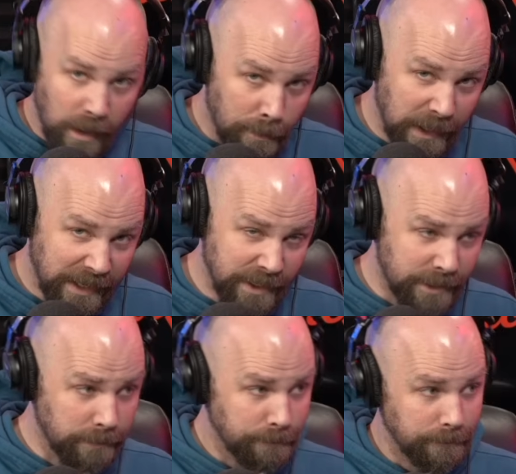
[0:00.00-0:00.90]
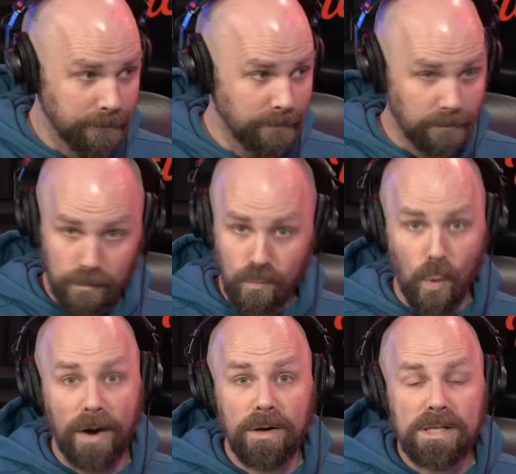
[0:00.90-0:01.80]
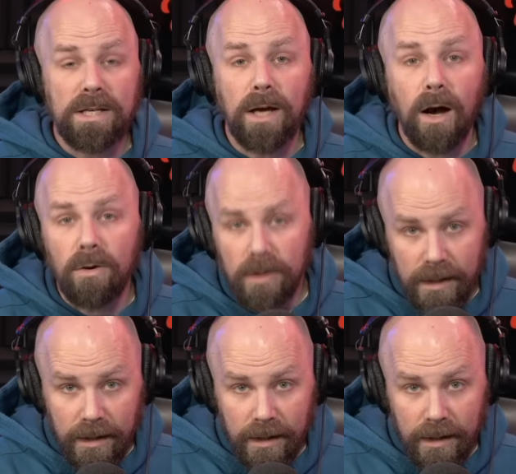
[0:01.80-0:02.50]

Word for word: Because where does he go?